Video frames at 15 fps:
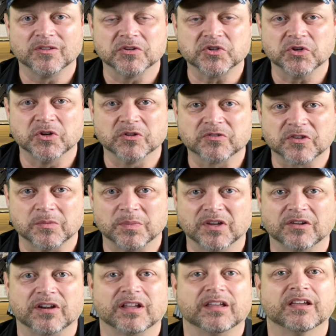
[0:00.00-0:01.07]
the shooters
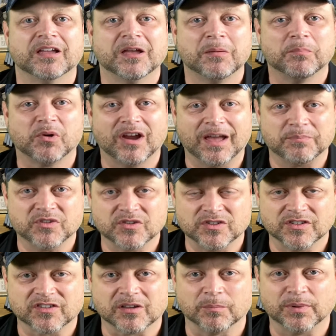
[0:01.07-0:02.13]
community. Perhaps you
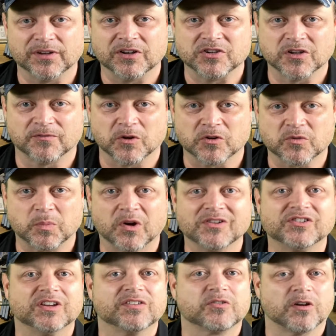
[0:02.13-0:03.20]
just completed your first
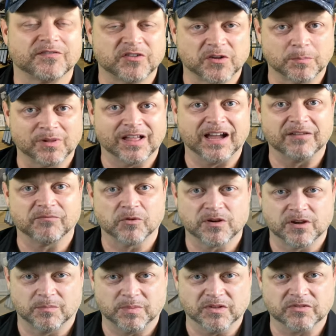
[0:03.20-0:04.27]
purchase, or you applied for
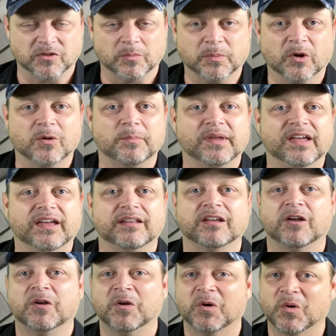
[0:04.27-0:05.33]
your pistol permit,
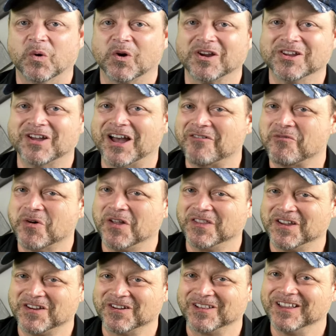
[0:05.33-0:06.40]
or you have one
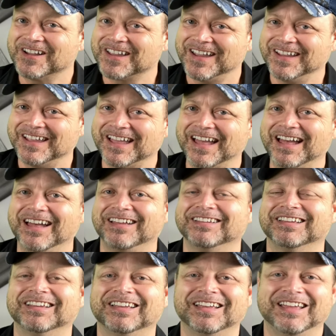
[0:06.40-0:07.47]
that you're looking
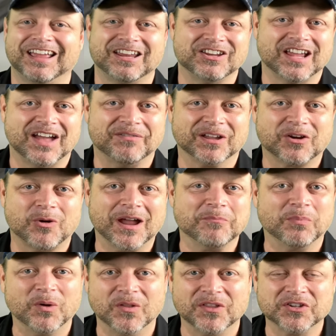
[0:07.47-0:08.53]
at and you haven't quite
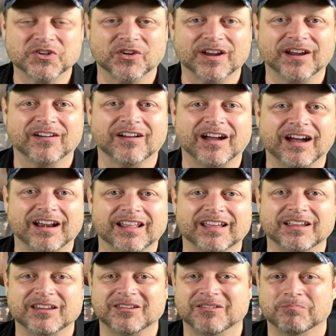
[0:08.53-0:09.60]
pulled the trigger on
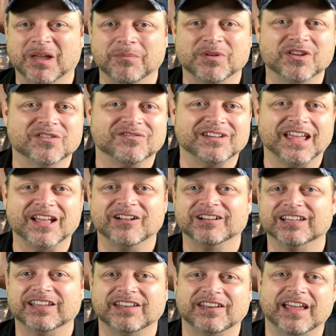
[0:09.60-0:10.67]
it. Maybe you've
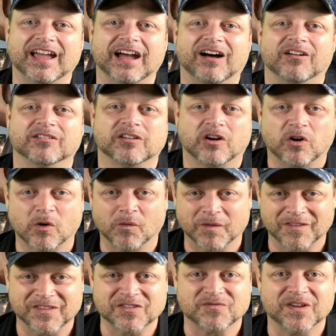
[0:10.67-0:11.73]
nailed it down. Hopefully
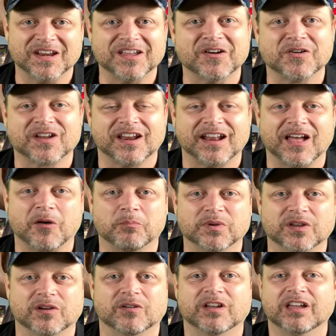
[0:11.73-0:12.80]
this video can help
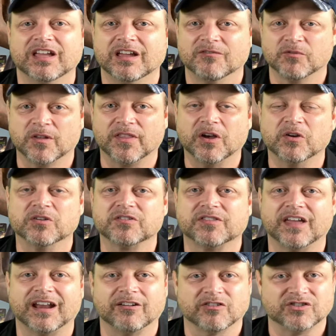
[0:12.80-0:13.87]
you. For those
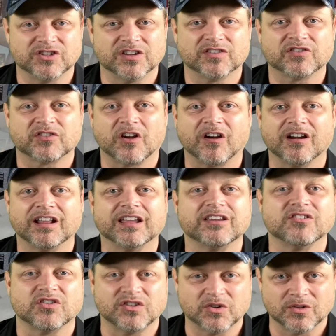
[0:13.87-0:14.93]
that are just starting and
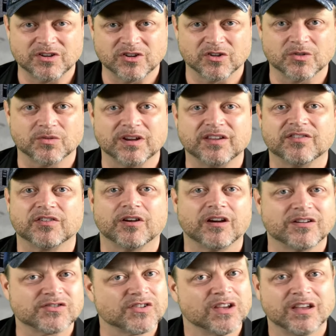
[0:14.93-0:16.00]
you're doing your
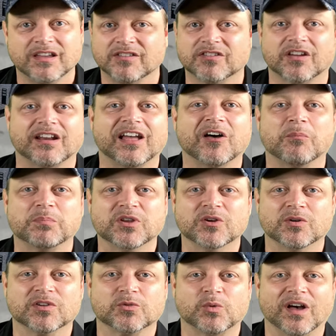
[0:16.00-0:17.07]
research, it's going to help you
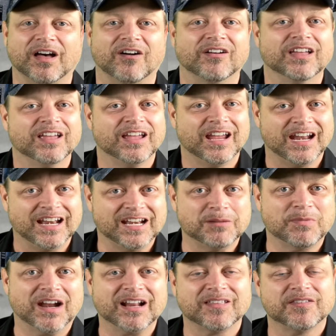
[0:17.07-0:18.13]
as well. And
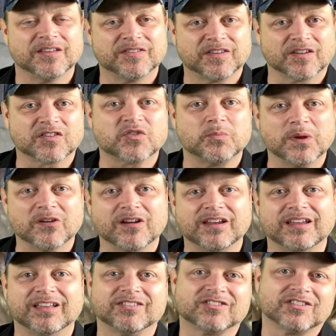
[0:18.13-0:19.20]
anybody that's
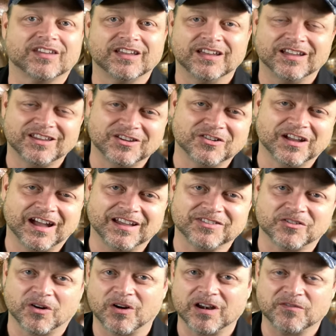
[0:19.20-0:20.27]
experienced, you guys
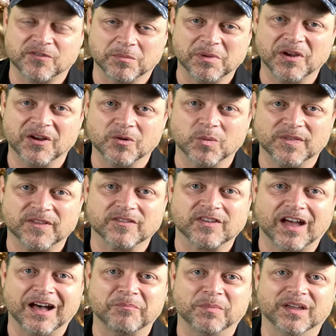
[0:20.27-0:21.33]
are already familiar with the
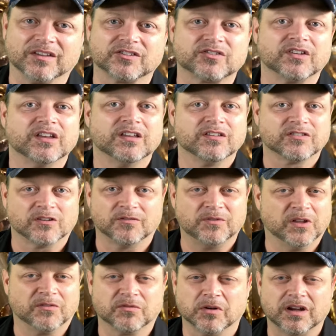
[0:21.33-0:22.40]
topics. So
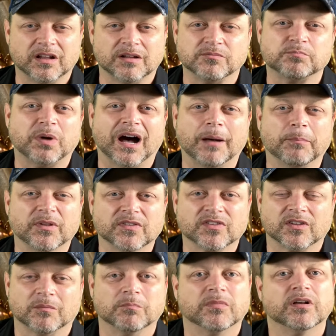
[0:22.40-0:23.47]
feel free to pop in
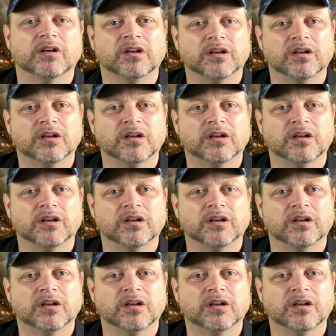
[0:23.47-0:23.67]
some